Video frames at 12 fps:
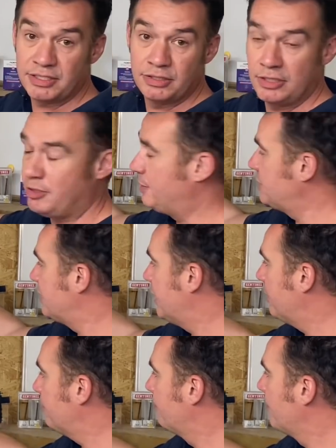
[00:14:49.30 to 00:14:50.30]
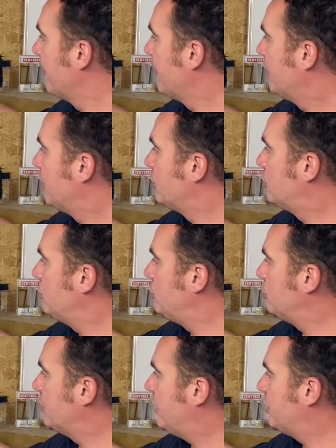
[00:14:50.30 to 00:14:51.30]
thermostat, as soon as
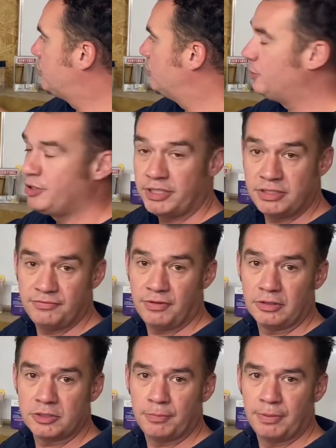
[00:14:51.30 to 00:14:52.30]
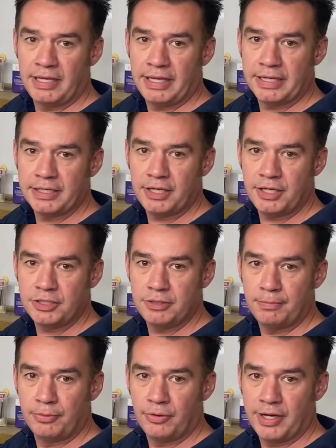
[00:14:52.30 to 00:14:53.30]
you get a 230 volt supply at your
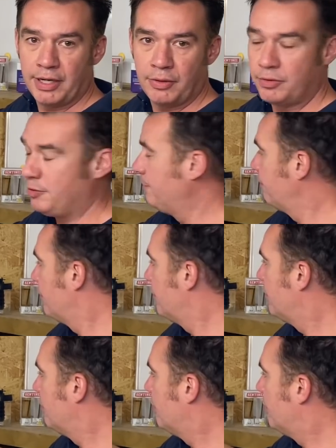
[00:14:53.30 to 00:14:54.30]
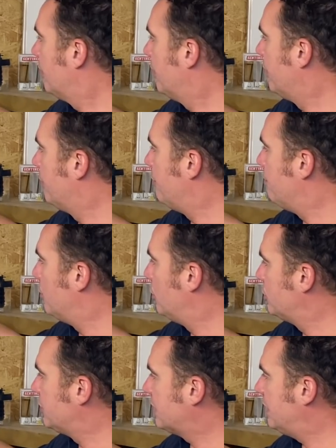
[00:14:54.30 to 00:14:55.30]
brown, the
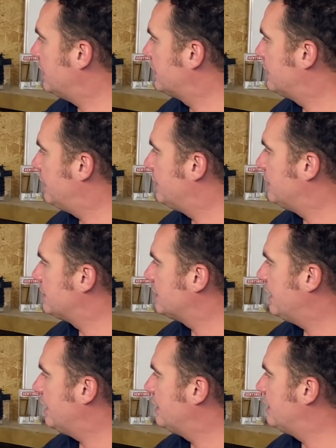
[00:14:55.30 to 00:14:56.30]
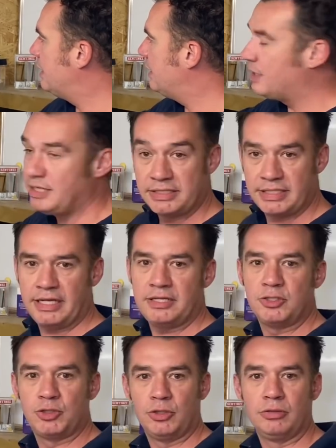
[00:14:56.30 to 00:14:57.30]
motor kicks in inside here, inside the
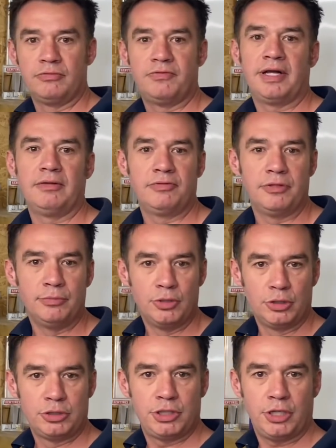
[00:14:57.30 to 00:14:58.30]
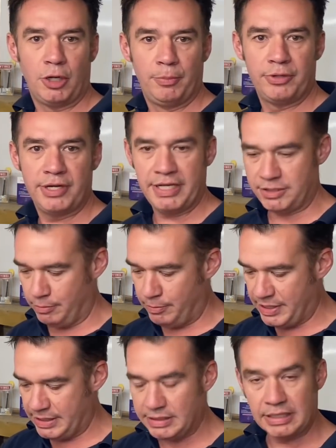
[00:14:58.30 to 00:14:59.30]
zone valve. The motor operates and
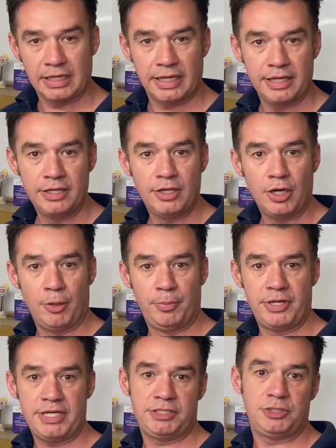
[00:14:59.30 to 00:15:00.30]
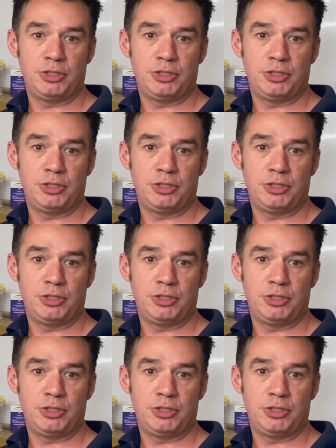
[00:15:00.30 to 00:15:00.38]
basically operates as a